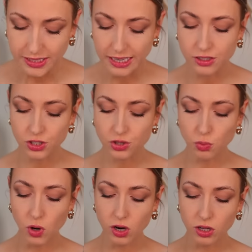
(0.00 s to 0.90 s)
it says
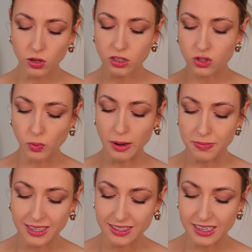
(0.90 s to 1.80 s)
swirl or
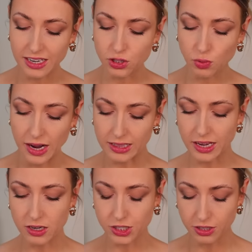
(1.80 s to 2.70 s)
swipe the stick
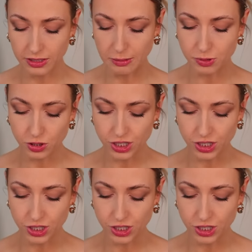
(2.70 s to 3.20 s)
directly onto your lips or